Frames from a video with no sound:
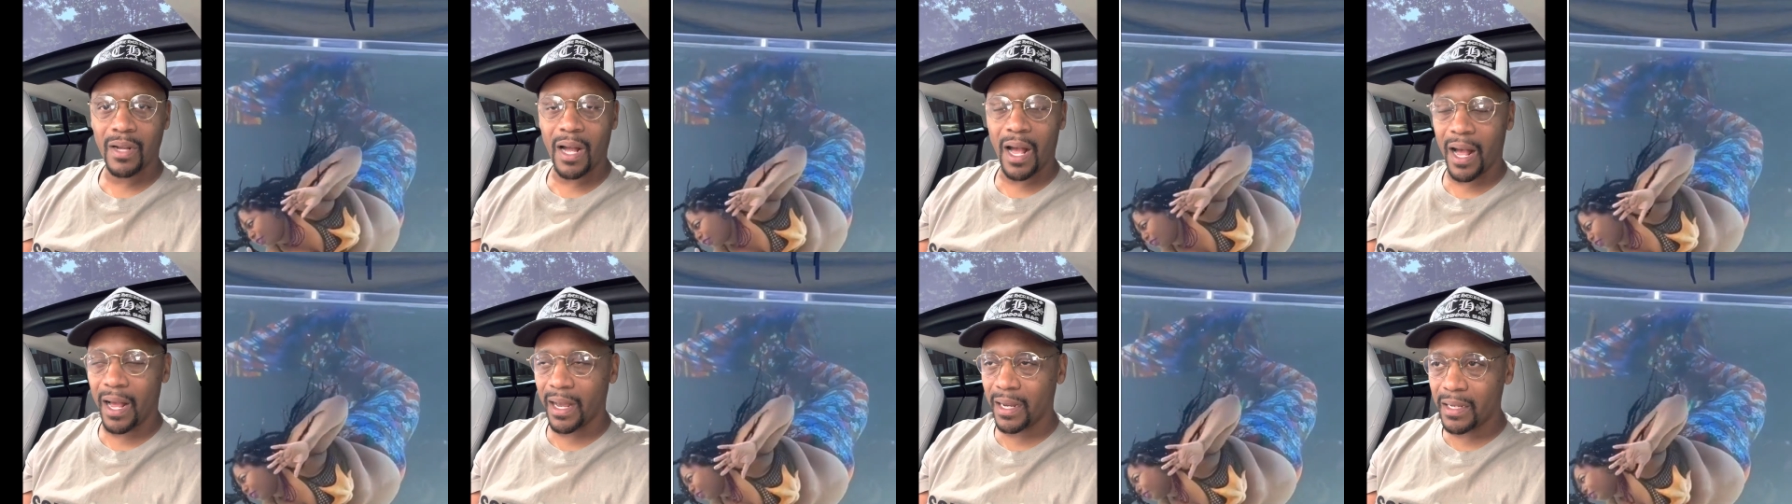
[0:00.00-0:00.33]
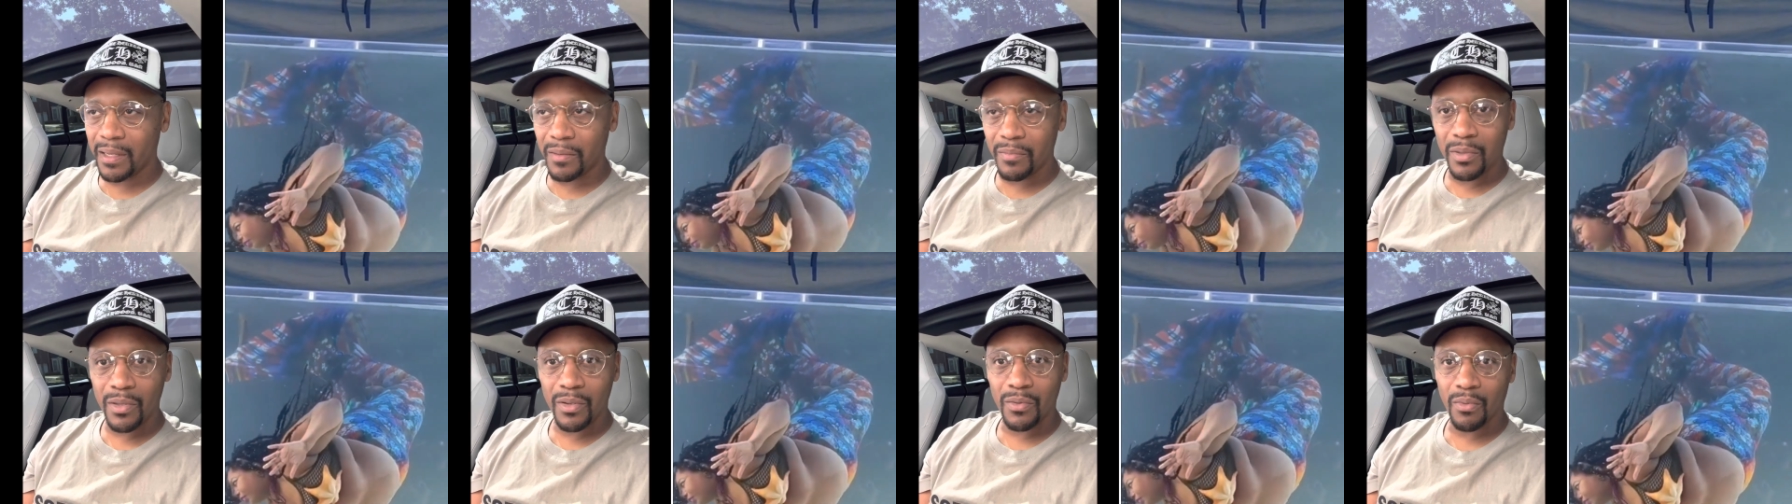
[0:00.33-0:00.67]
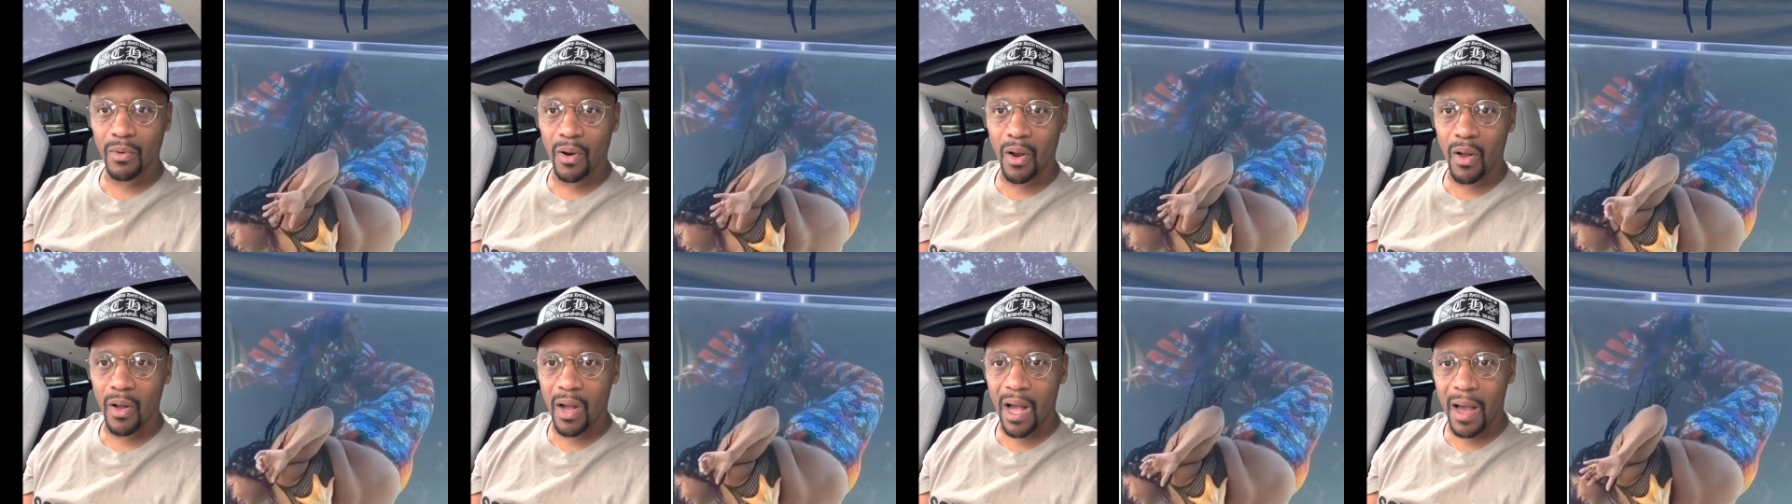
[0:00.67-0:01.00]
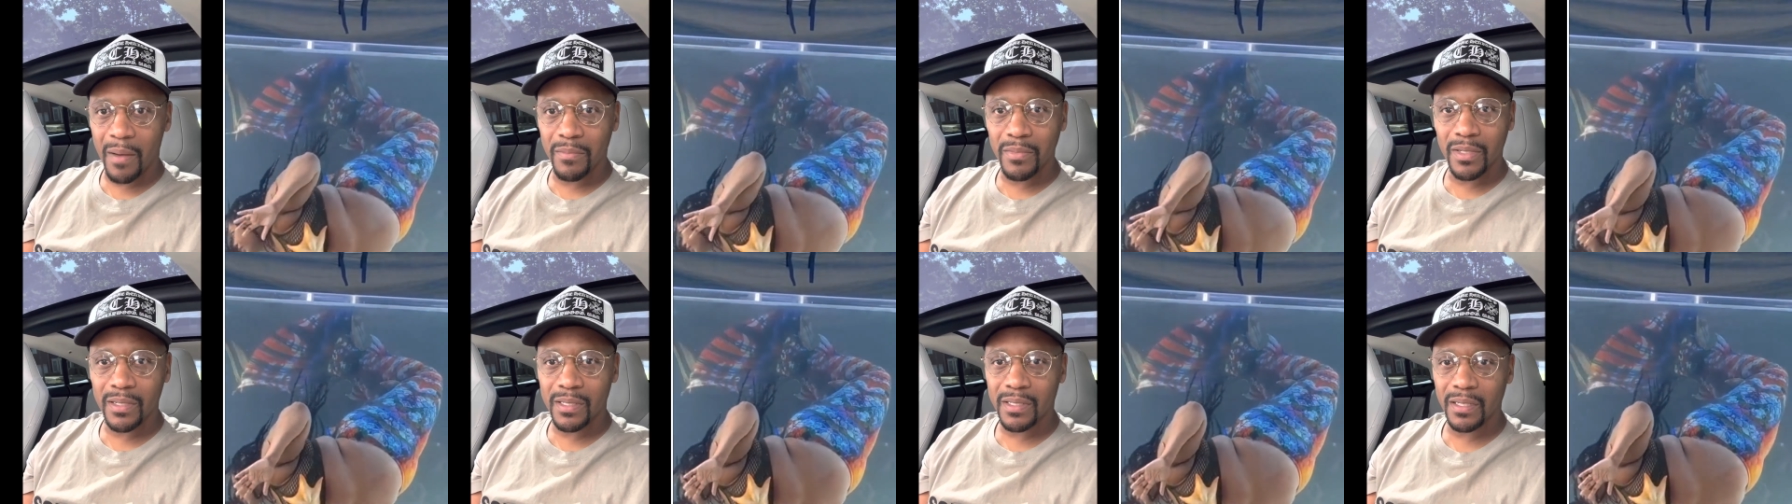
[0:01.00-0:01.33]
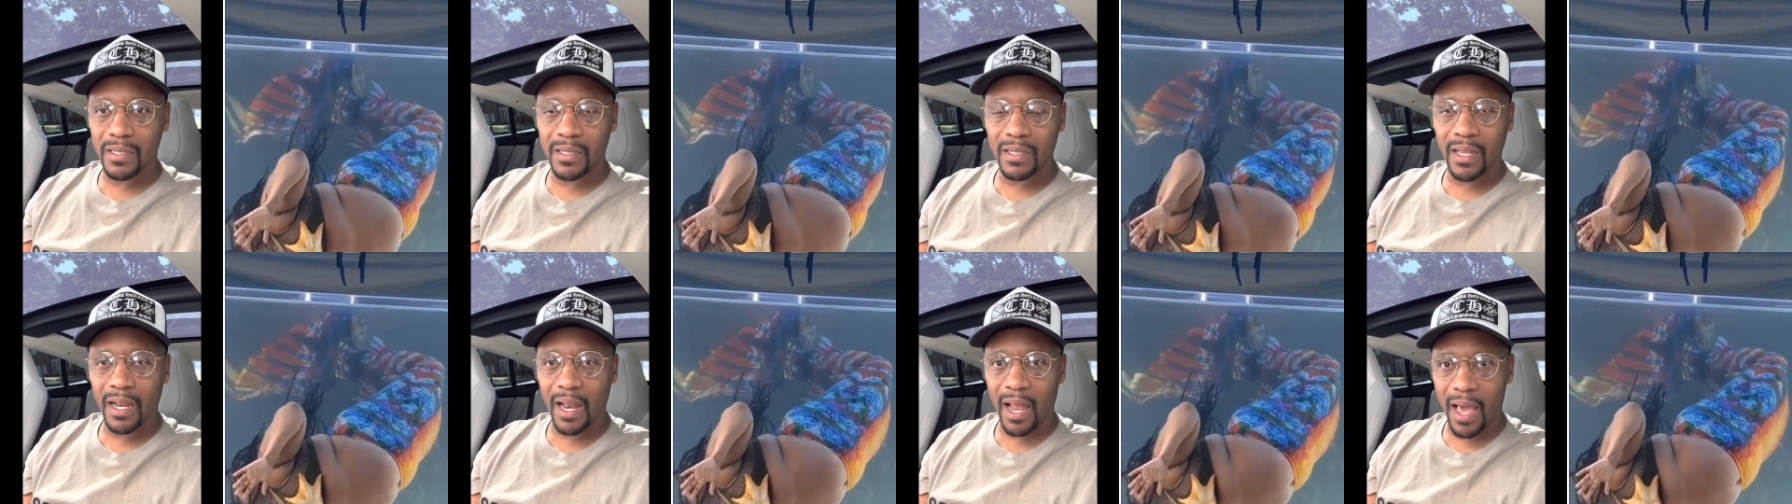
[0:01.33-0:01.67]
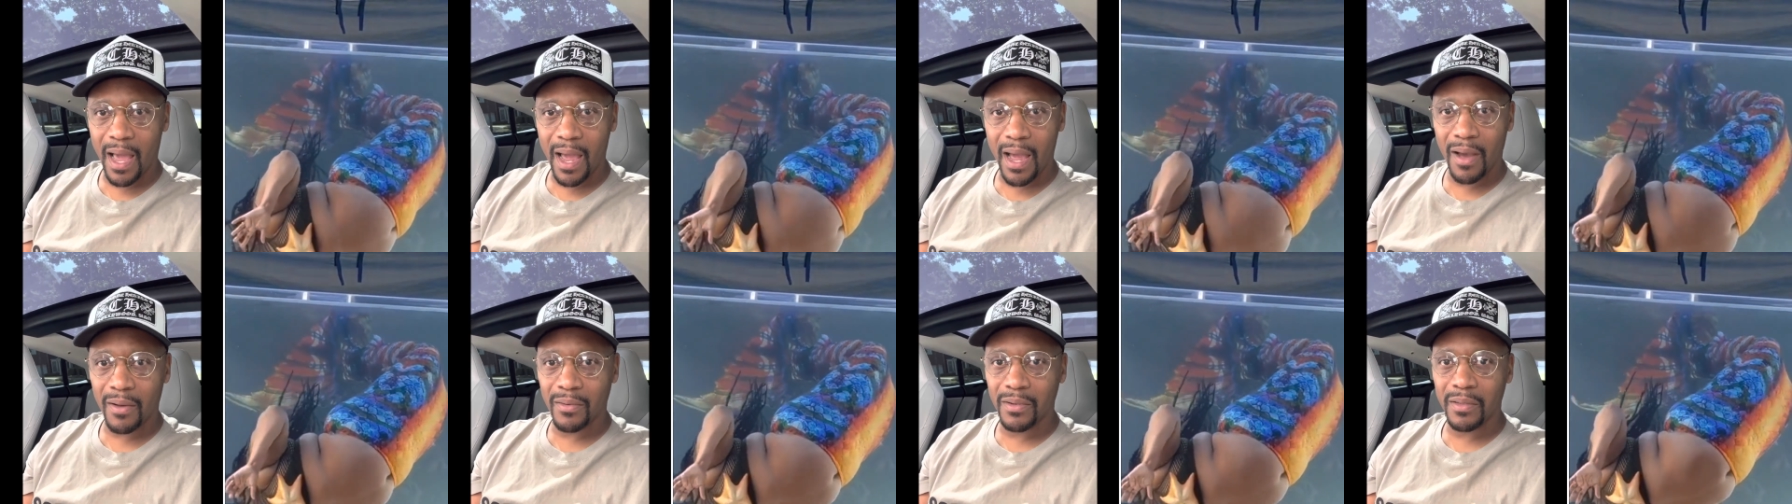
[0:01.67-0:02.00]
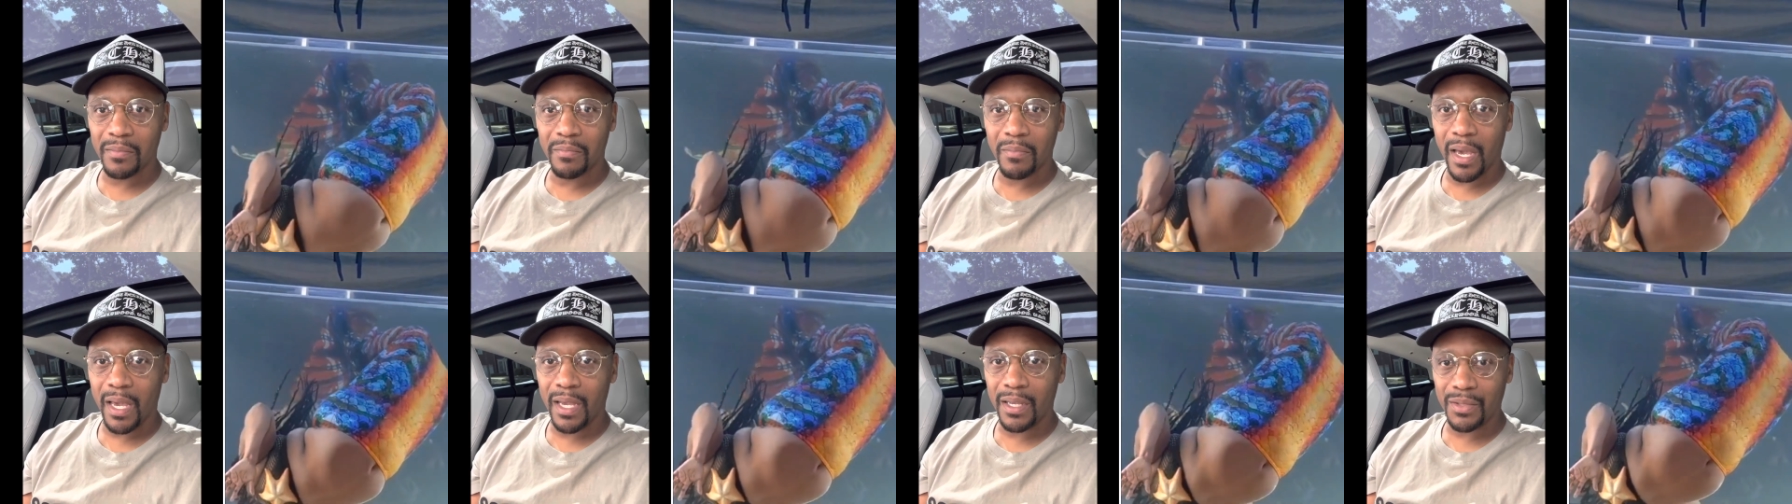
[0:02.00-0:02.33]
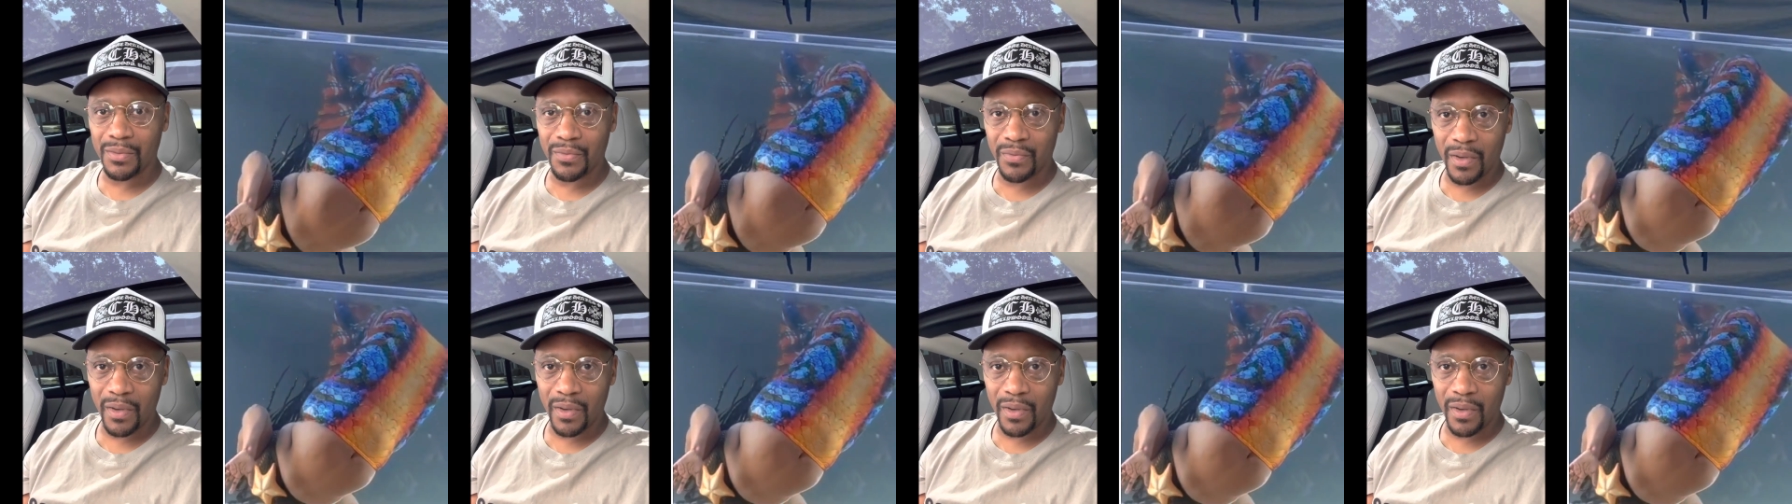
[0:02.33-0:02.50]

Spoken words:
I could be wrong. I'm just a clown that makes